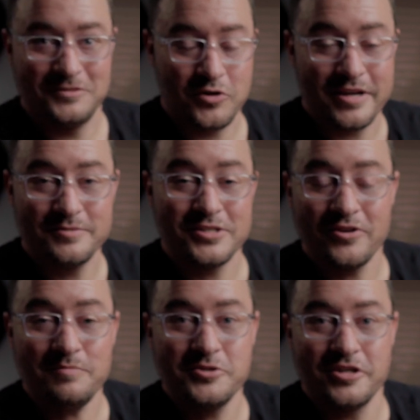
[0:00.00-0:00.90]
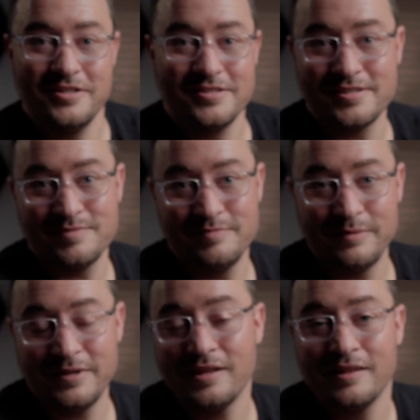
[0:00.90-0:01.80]
transcriptions.
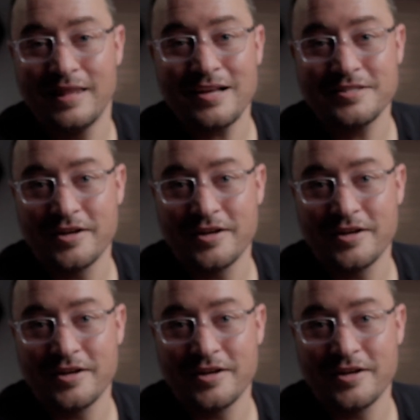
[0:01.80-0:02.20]
Maybe that's